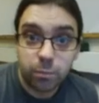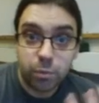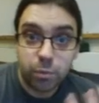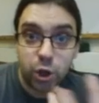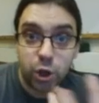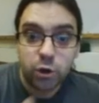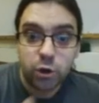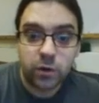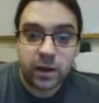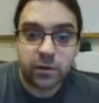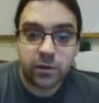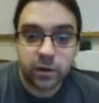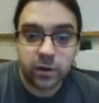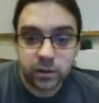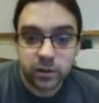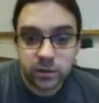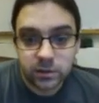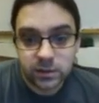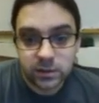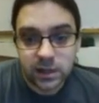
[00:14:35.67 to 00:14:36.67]
per
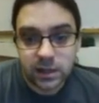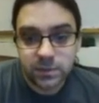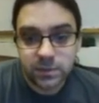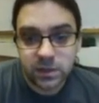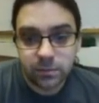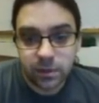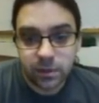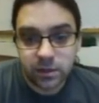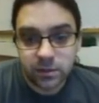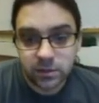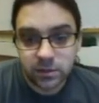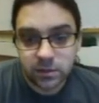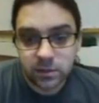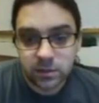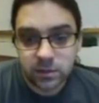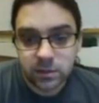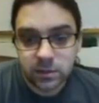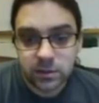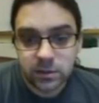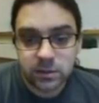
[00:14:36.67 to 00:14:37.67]
area, times the mass,
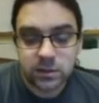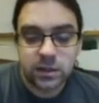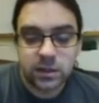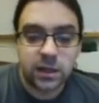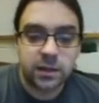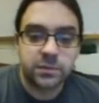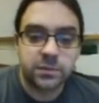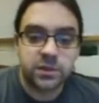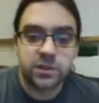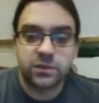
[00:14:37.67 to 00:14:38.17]
times